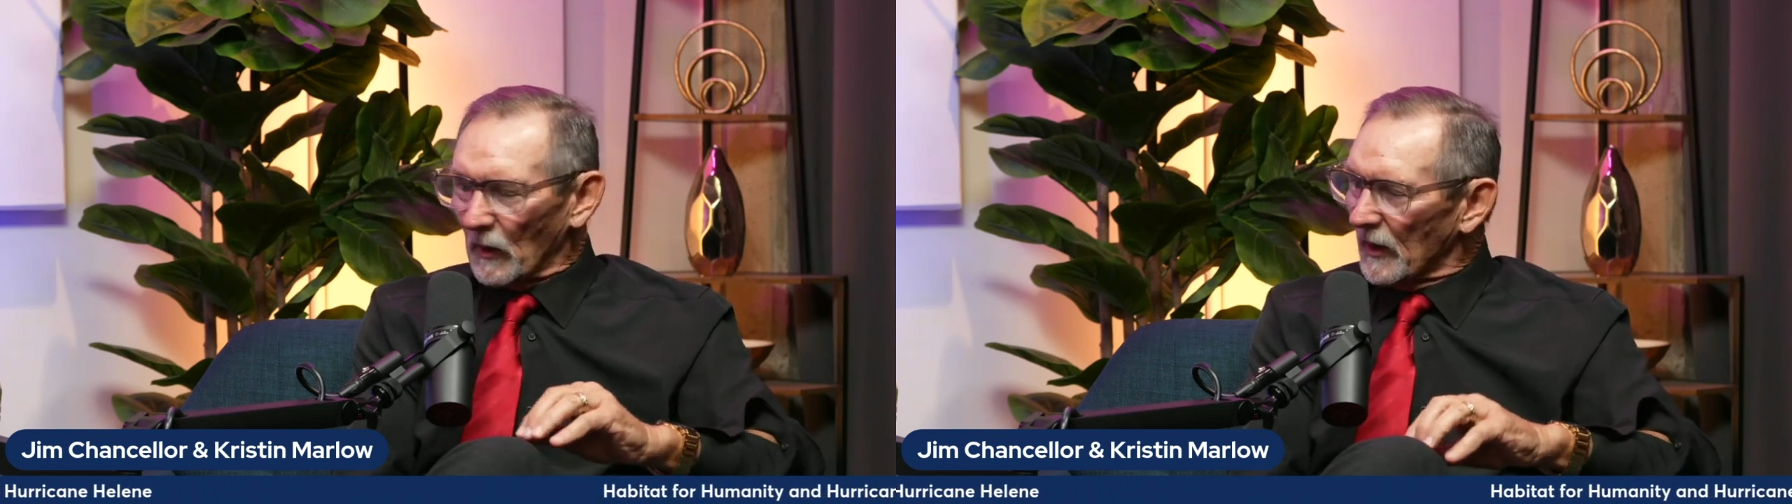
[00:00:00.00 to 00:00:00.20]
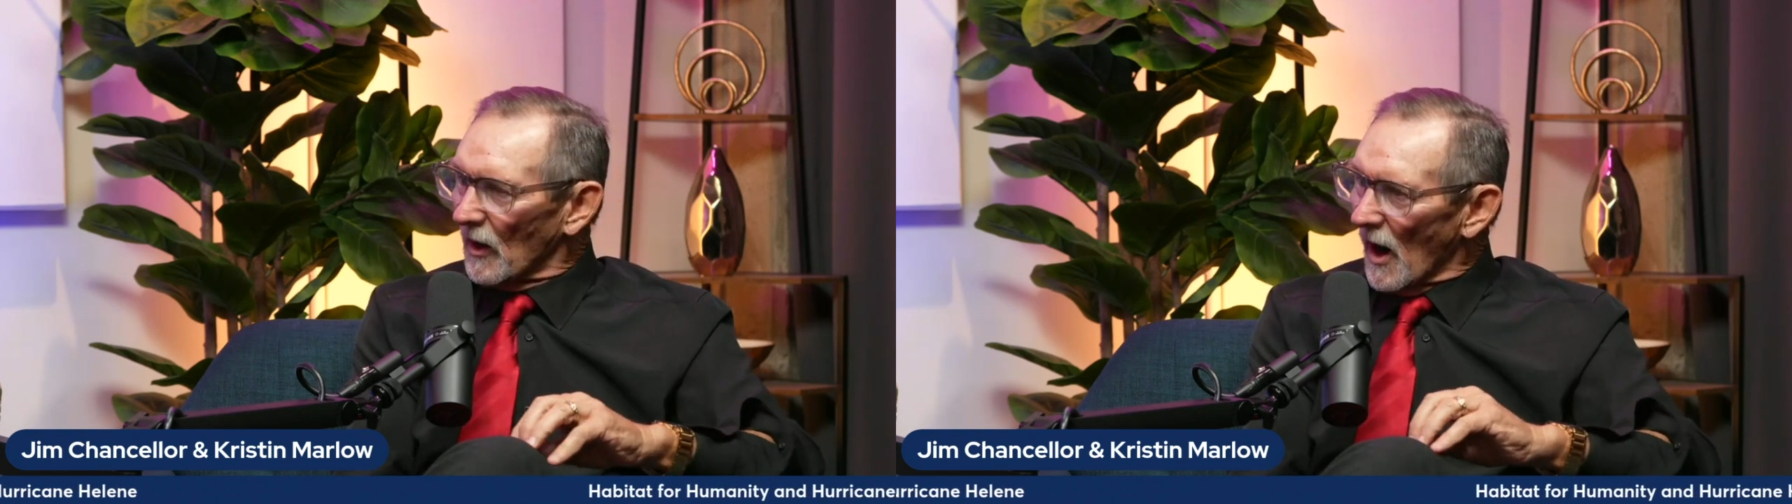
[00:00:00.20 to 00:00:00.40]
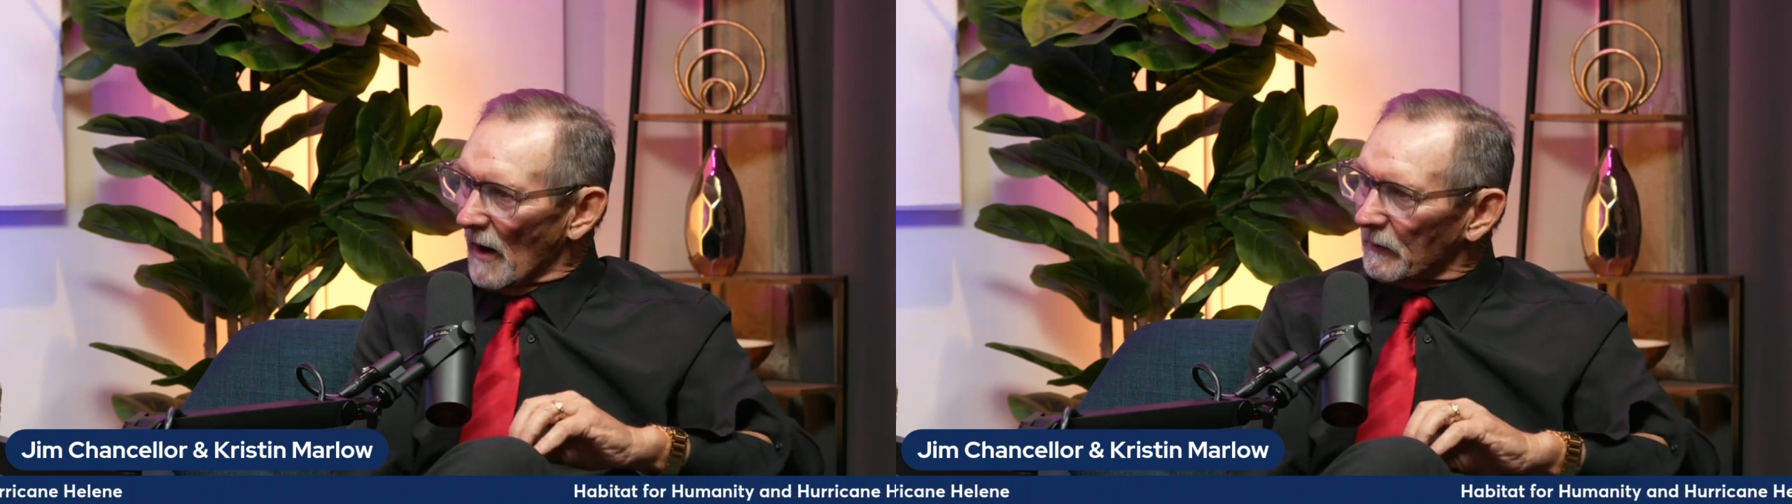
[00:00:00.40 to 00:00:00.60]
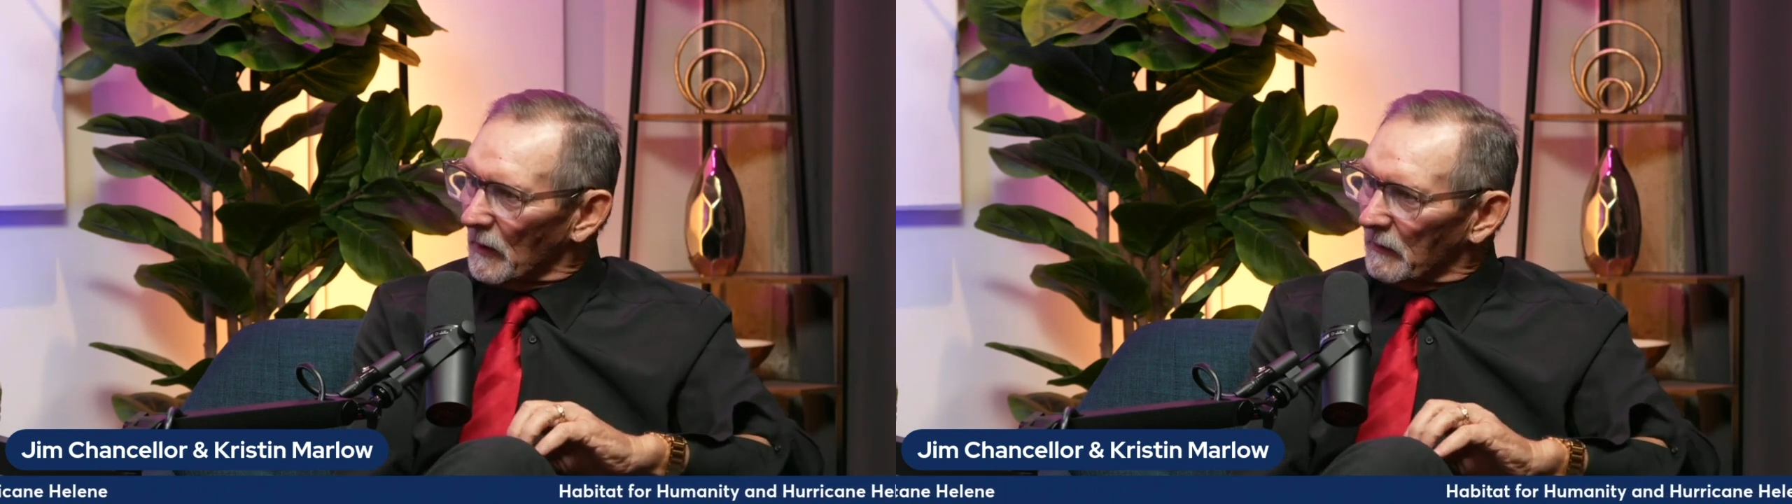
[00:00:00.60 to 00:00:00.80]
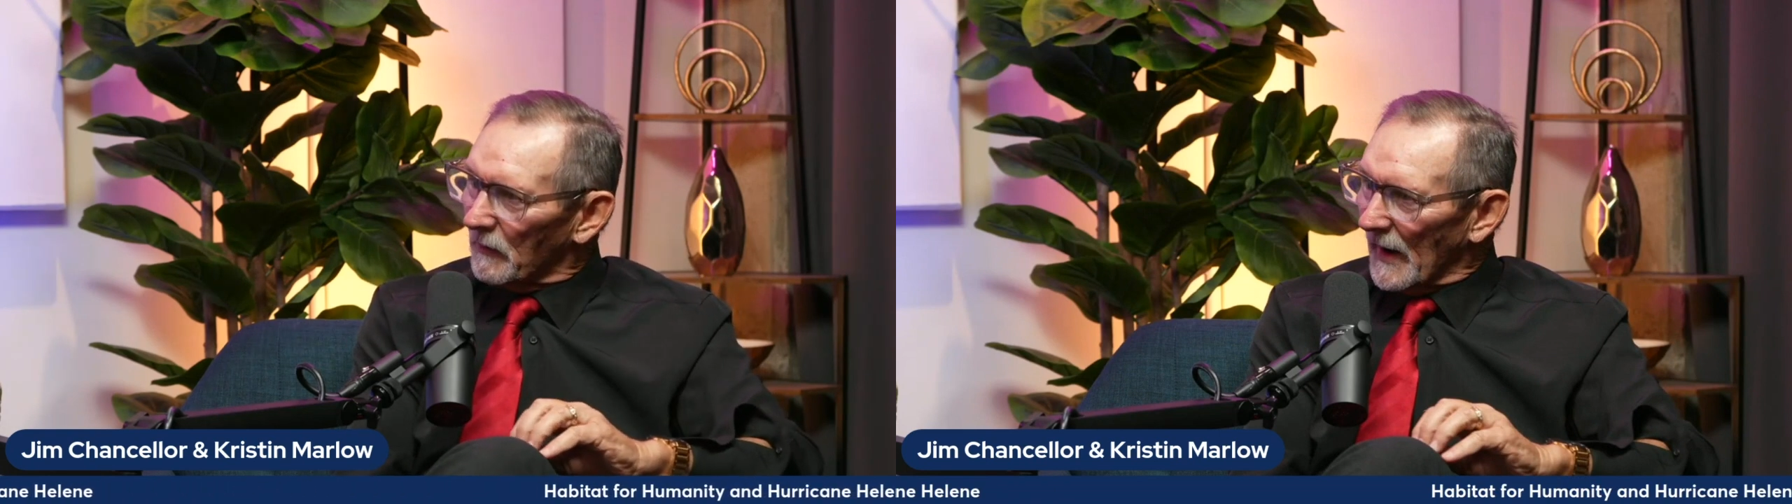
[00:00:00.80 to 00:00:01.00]
you offer
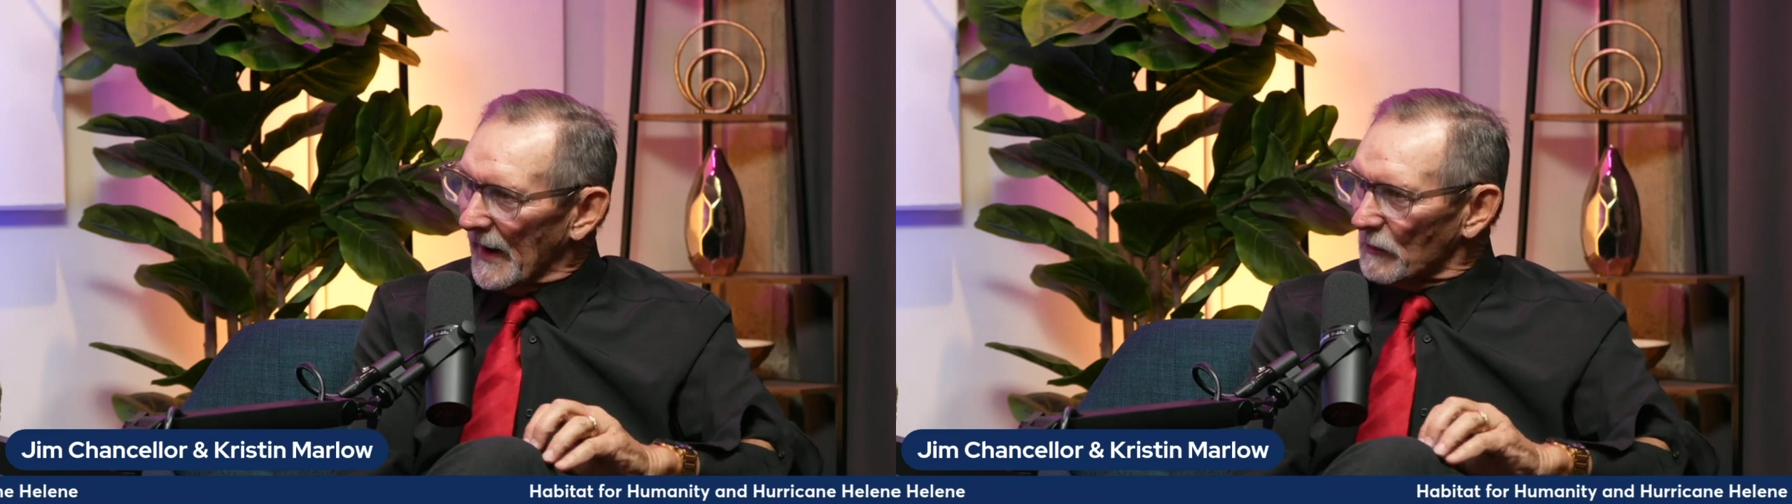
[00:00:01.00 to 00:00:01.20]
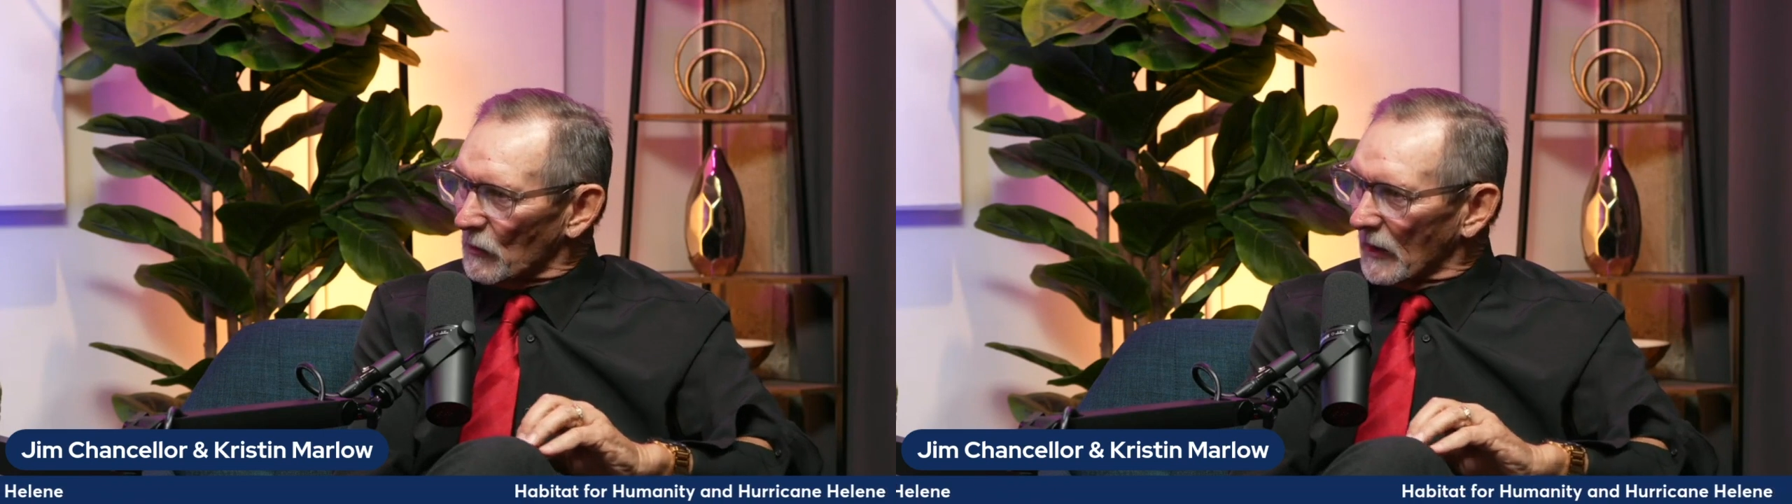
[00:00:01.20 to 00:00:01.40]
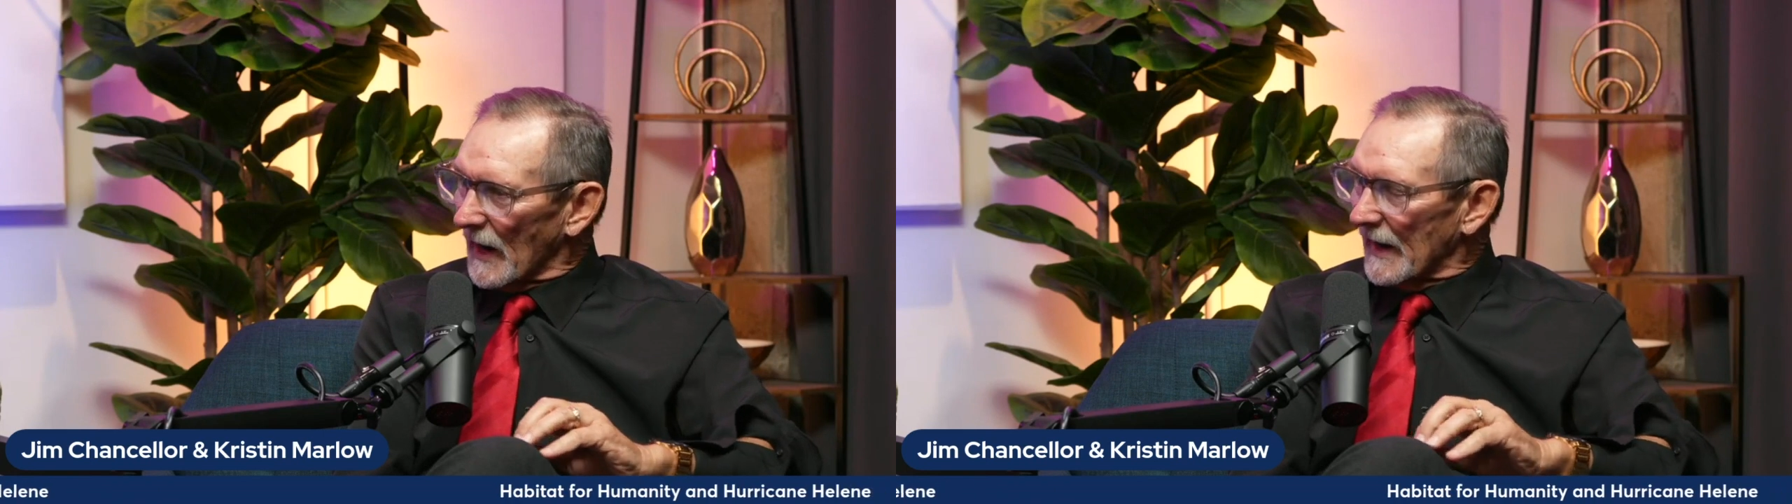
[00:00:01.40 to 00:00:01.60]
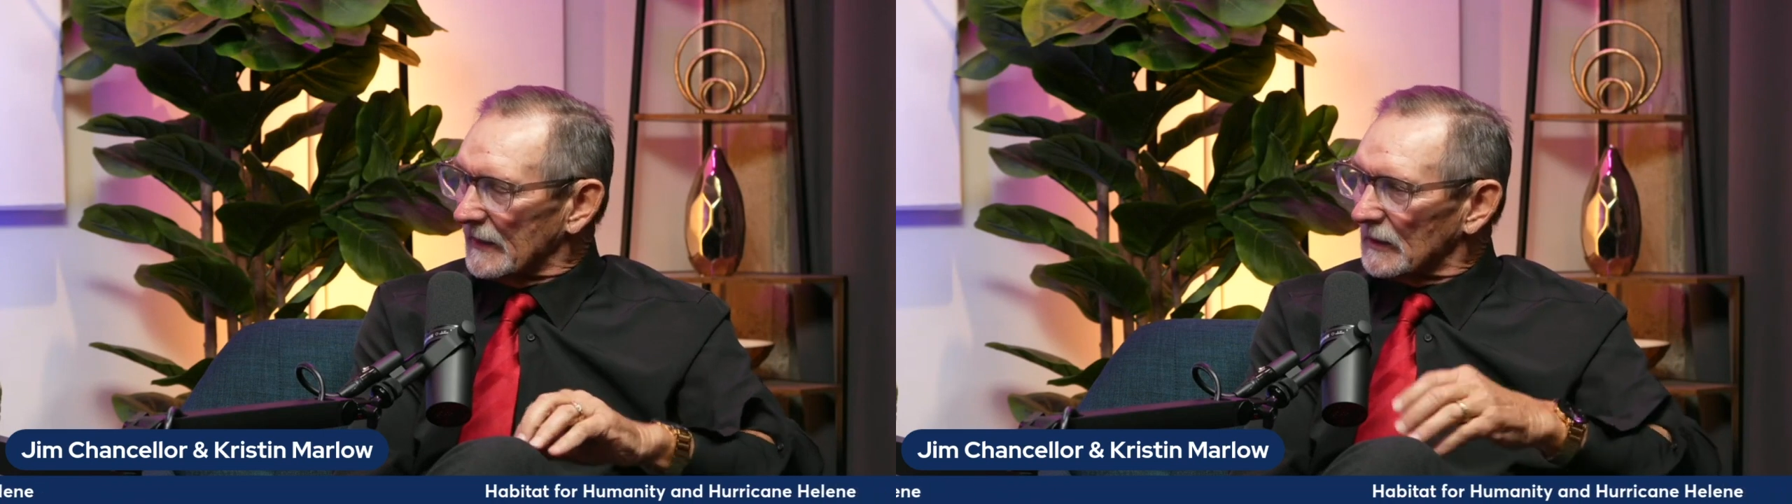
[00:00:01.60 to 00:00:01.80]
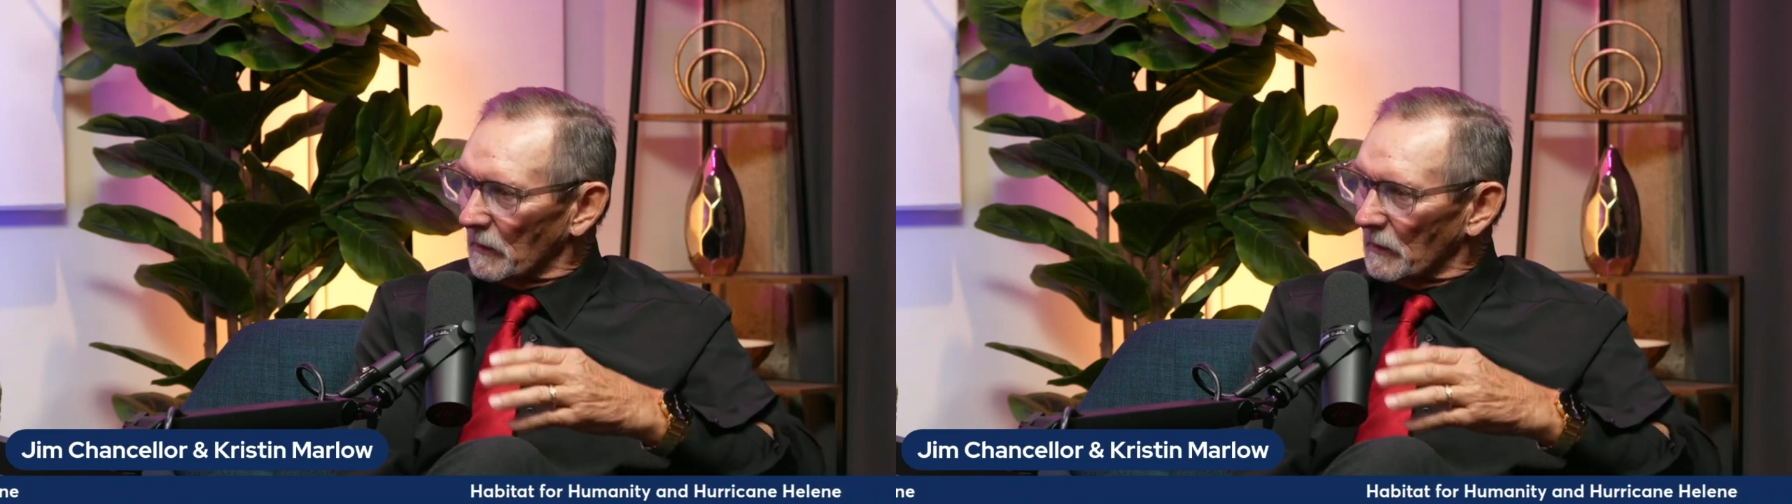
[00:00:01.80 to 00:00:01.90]
them financial guidance,